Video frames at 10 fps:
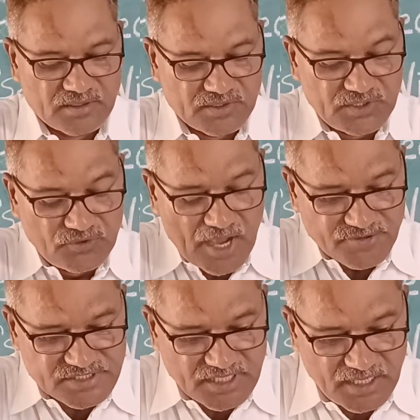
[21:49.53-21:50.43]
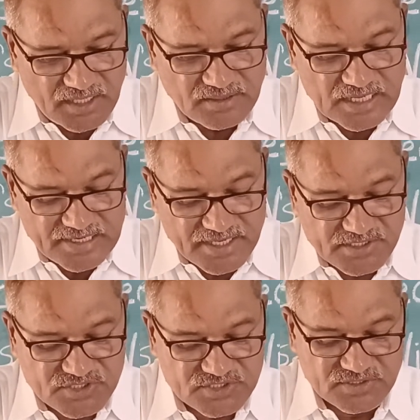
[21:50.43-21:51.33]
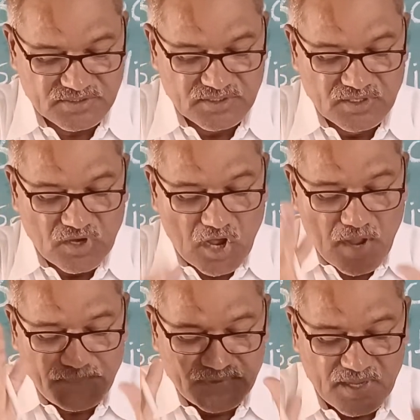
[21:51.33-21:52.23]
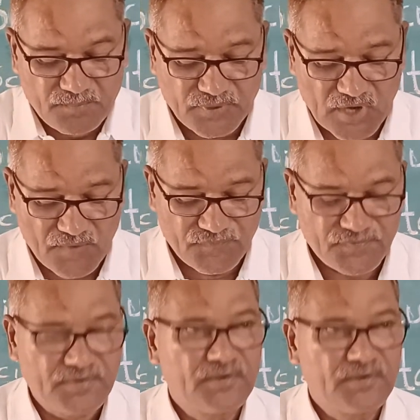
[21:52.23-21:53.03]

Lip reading: you have seen the list of number of